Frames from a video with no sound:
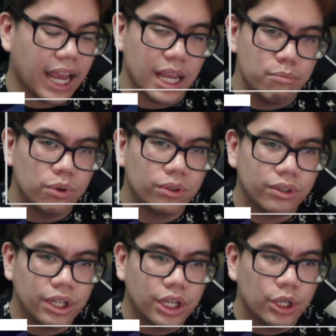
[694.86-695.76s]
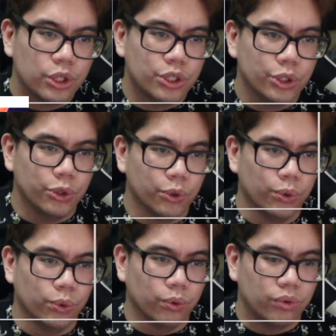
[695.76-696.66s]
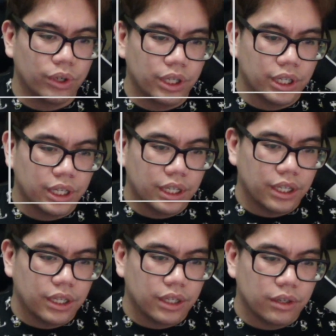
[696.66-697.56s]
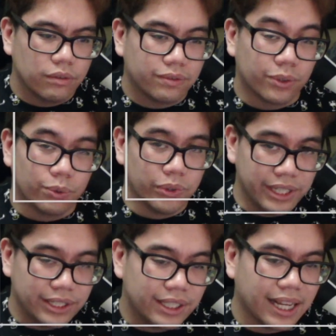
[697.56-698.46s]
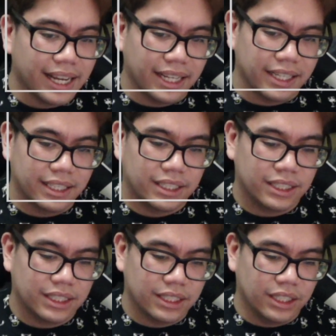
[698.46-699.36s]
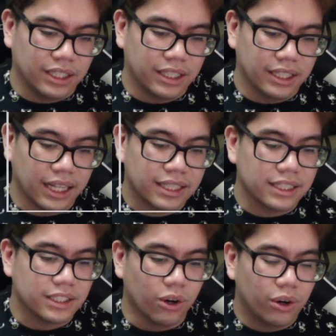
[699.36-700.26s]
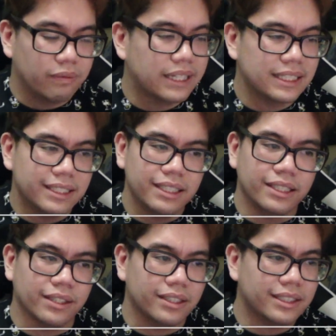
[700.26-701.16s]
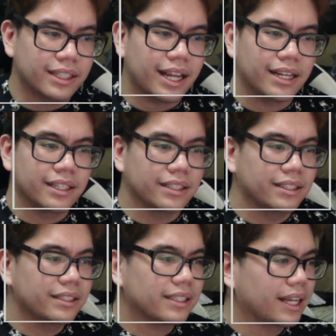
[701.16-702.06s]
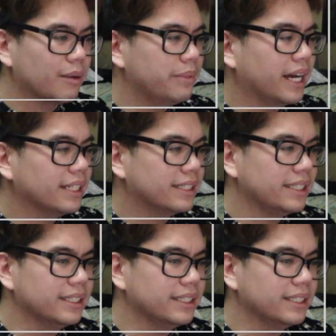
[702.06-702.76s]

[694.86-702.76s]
able to for real, like, get this going, because, you know, there's a lot of behind the